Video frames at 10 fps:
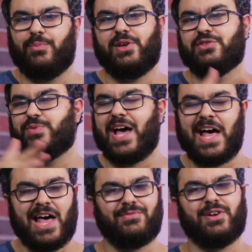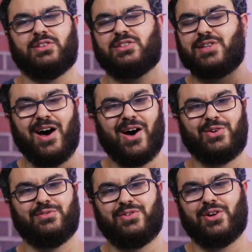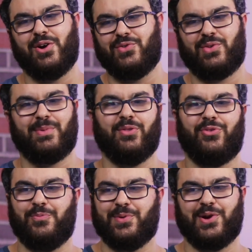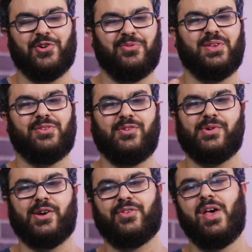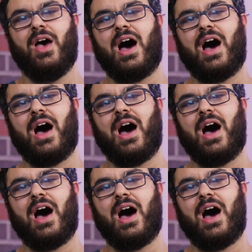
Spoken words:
because we have a ton of shows about superheroes being superheroes.